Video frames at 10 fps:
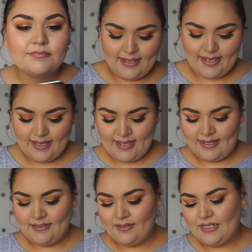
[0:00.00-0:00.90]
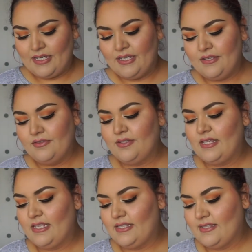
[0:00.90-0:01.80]
And gonna use
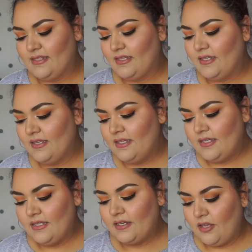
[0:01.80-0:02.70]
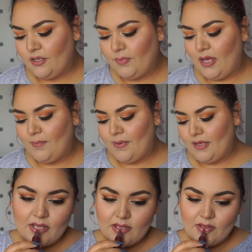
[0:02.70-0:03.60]
this ColourPop
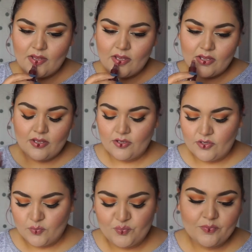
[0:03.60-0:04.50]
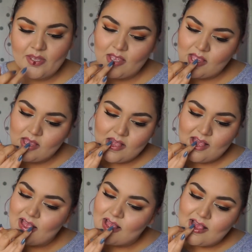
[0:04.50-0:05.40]
So Juicy Plumping
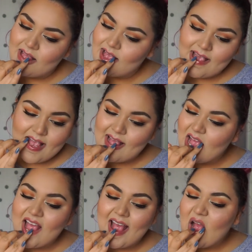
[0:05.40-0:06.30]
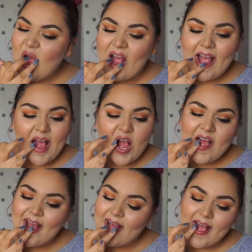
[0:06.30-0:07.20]
Gloss. Still not one of my favorite
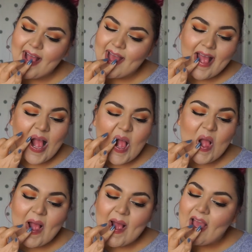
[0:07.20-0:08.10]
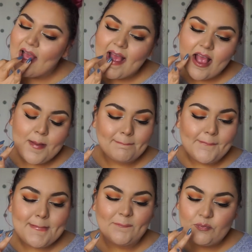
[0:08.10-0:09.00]
glosses because of how
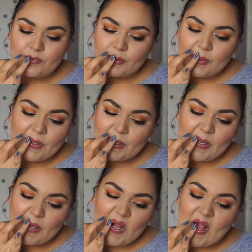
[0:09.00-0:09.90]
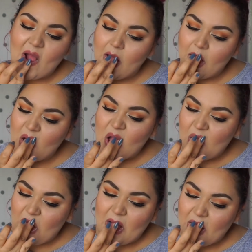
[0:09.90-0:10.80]
sticky it is, but I have
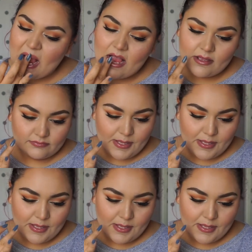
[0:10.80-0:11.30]
it, so I use it.